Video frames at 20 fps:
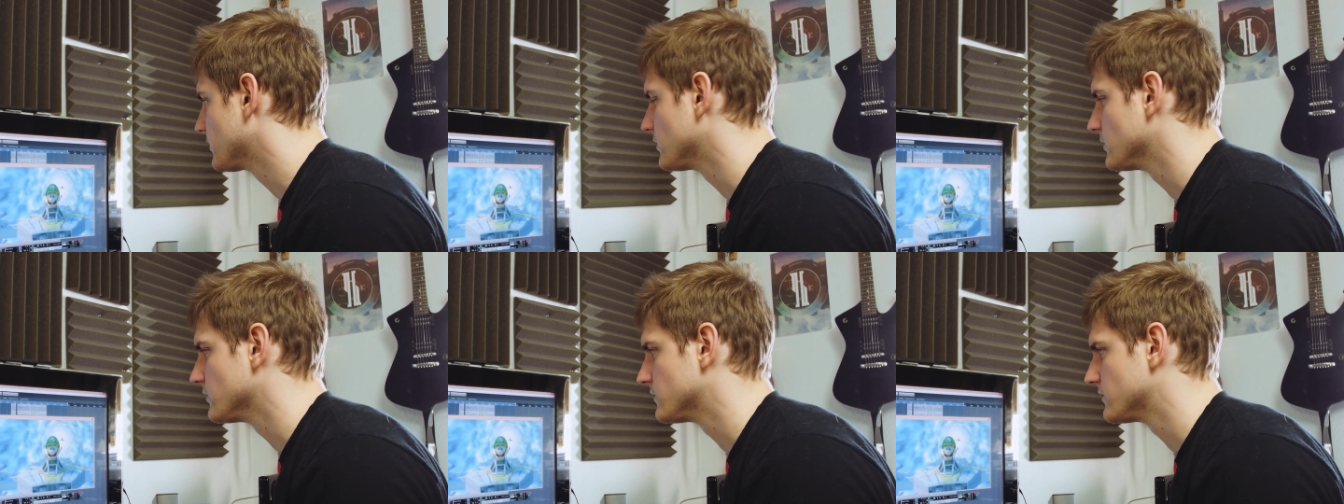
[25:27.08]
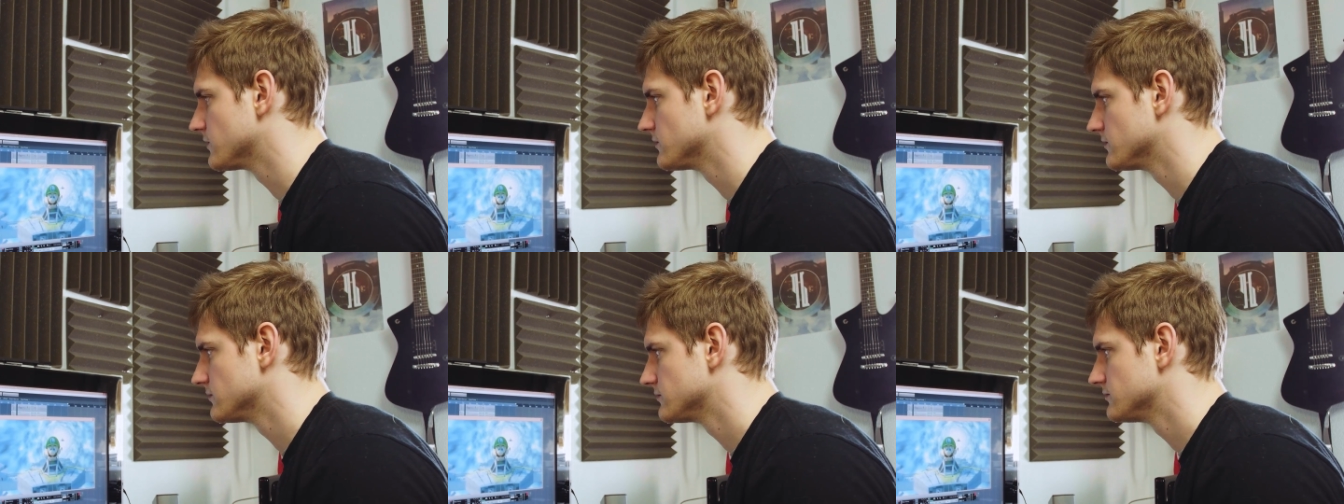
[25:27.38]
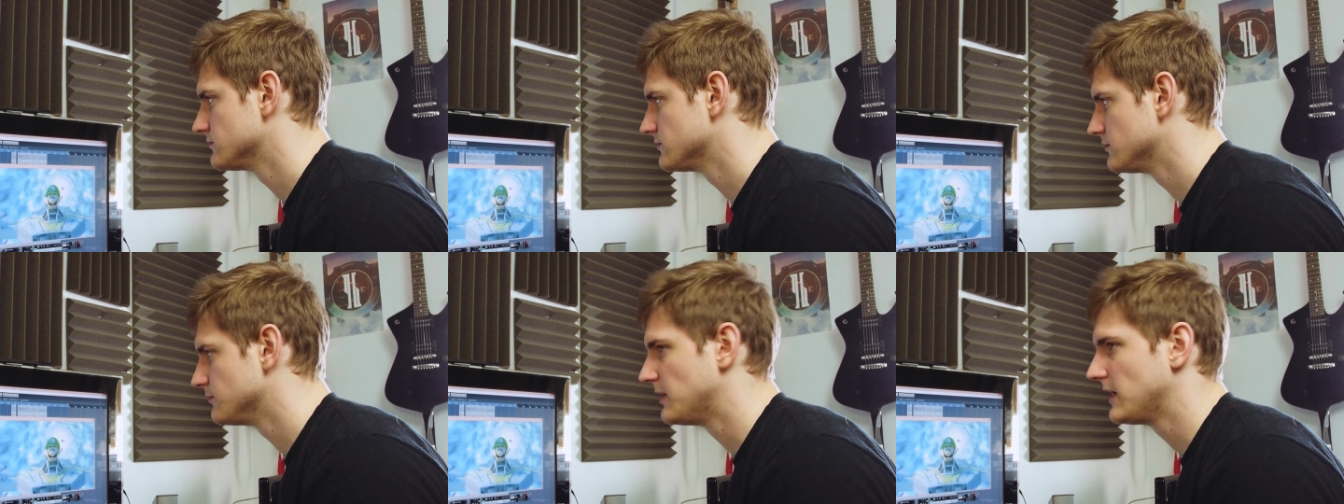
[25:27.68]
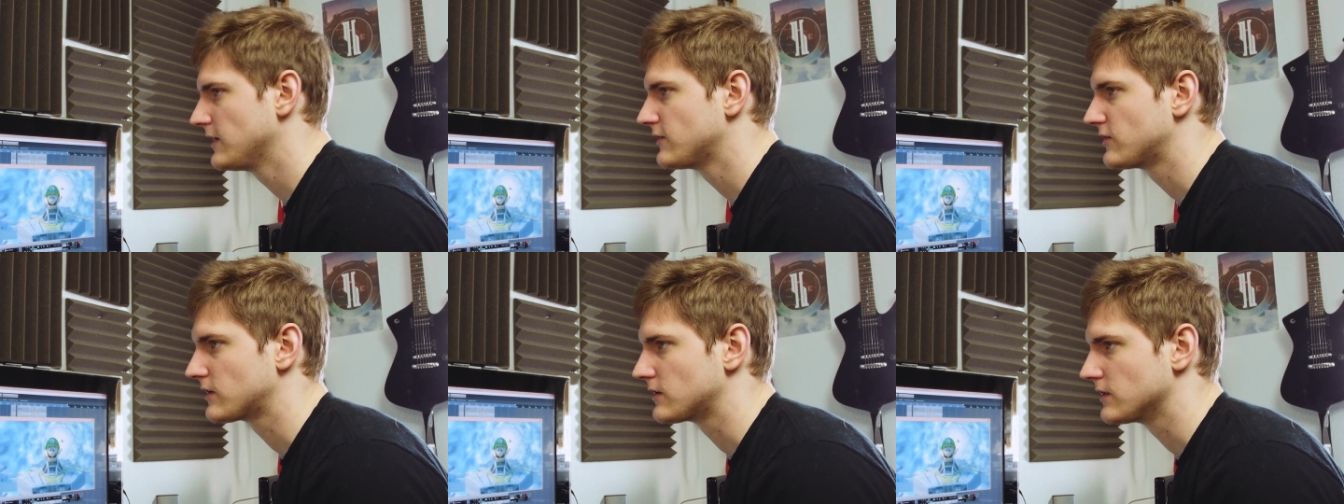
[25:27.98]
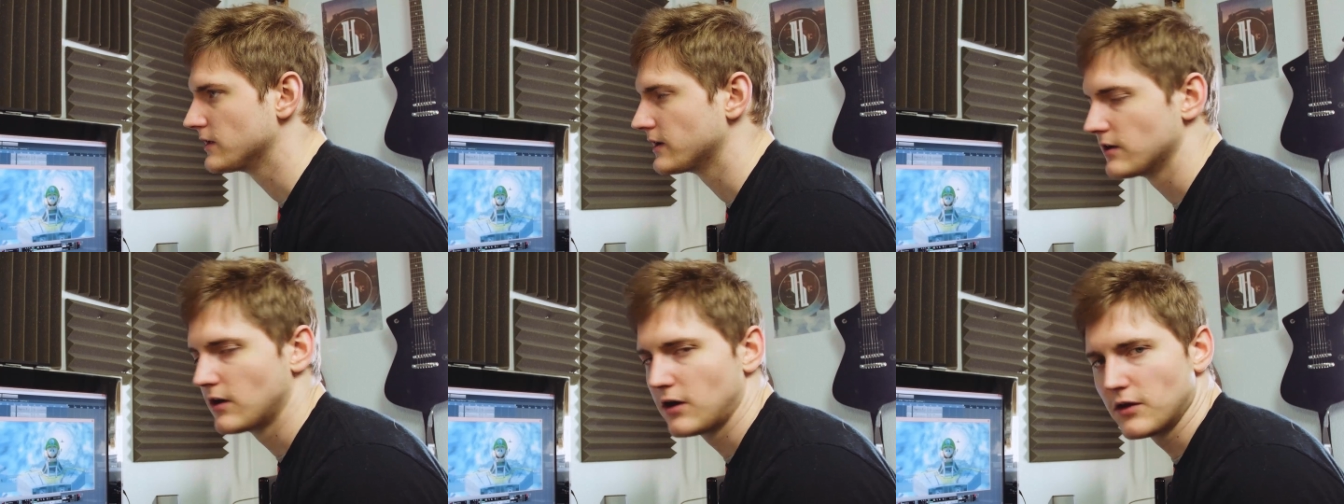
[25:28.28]
who's
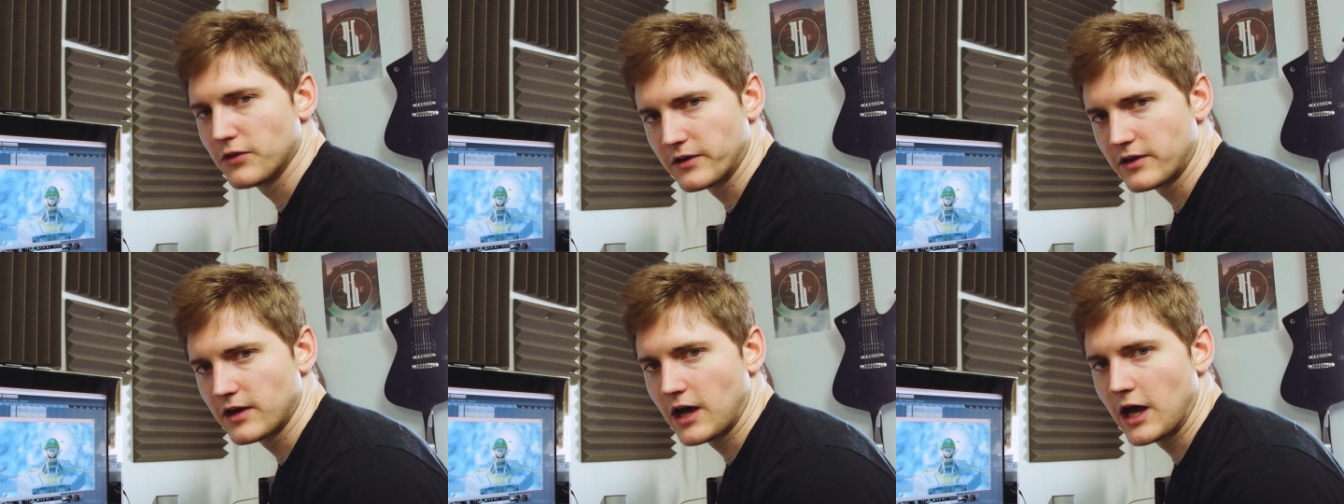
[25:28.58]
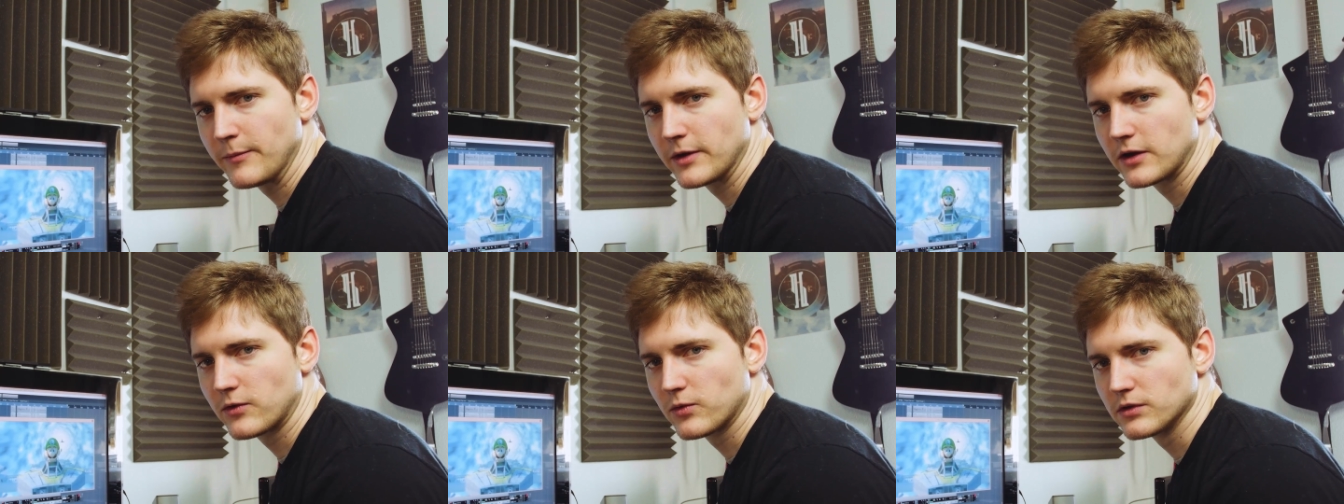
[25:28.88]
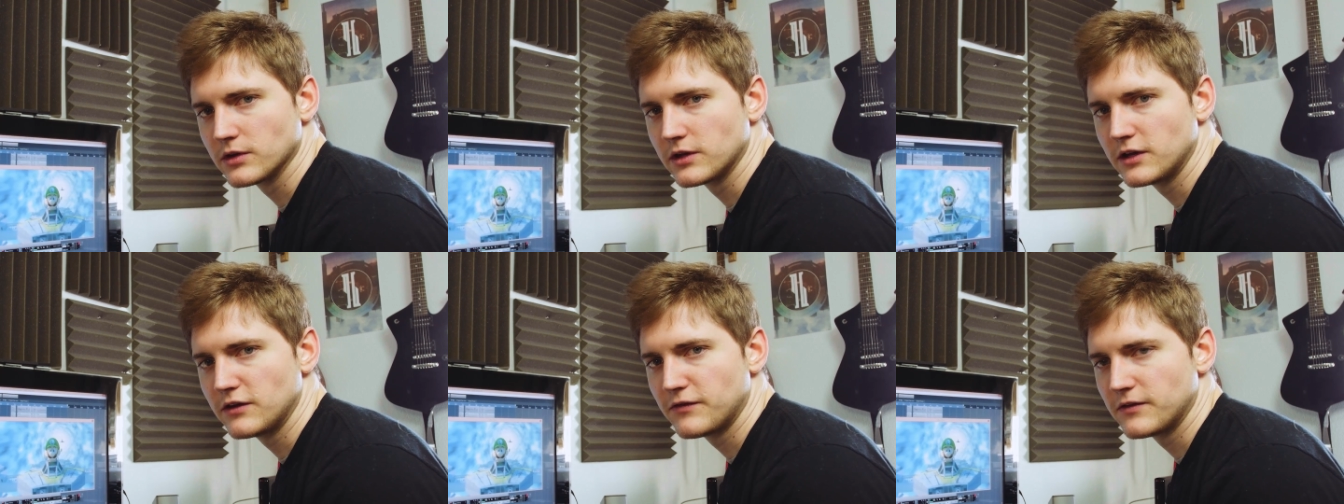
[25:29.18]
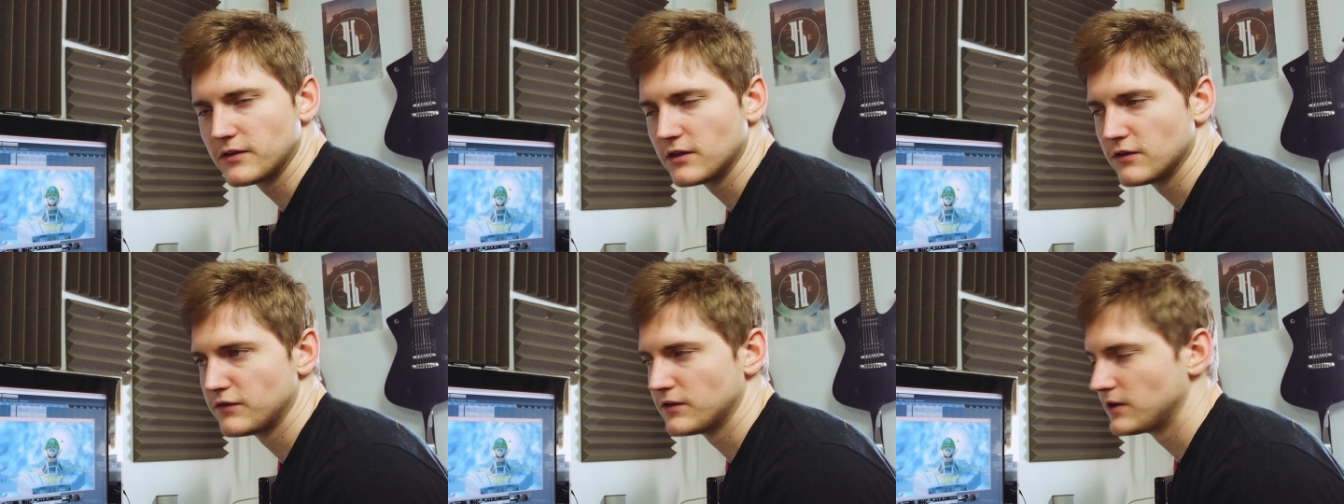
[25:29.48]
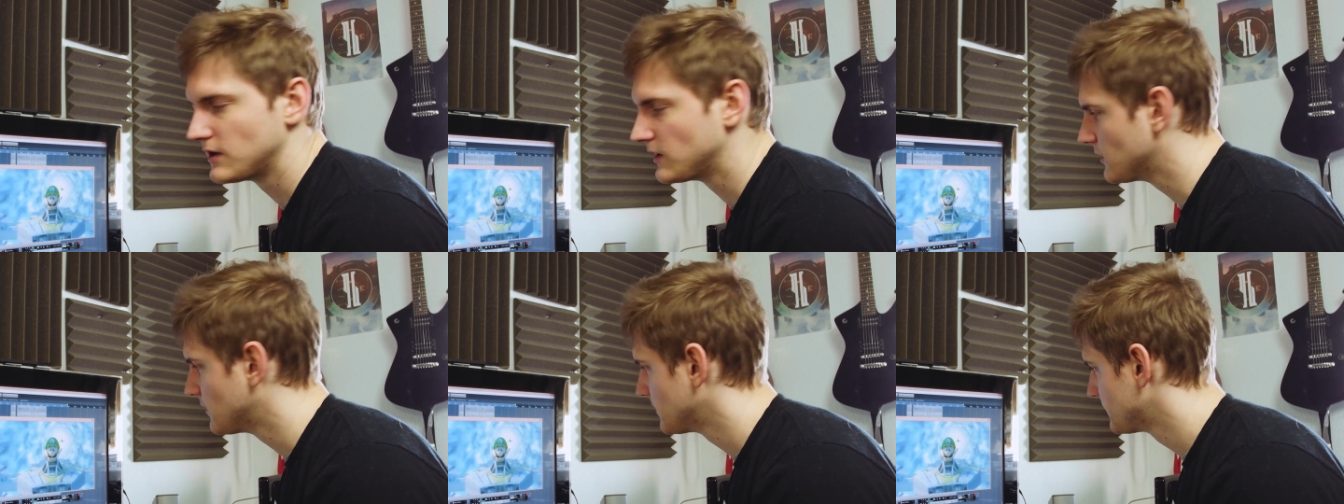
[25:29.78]
basically all the comic relief in the
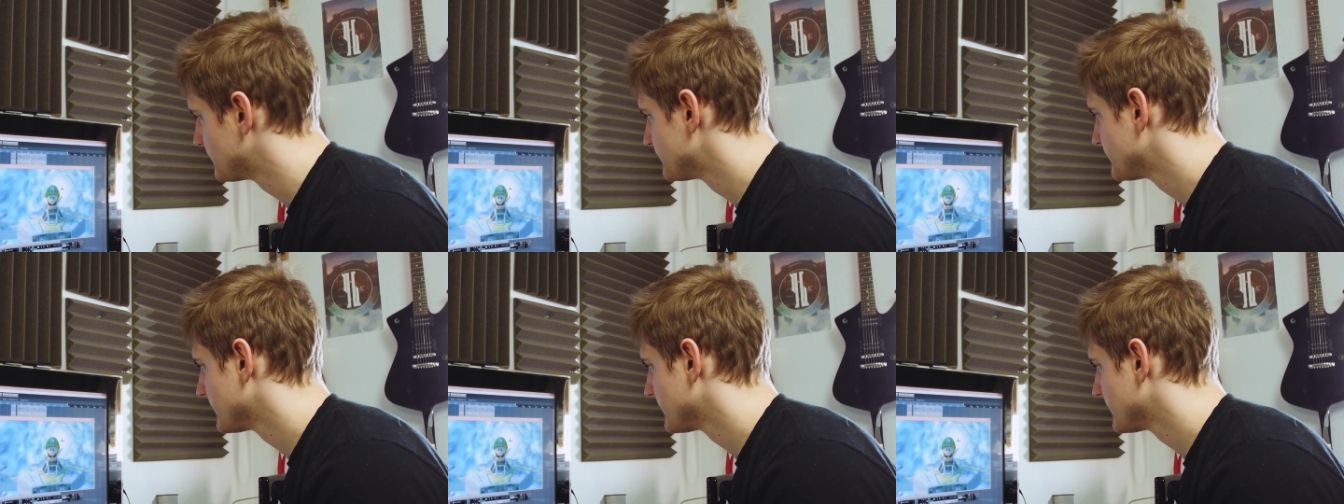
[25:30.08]
video.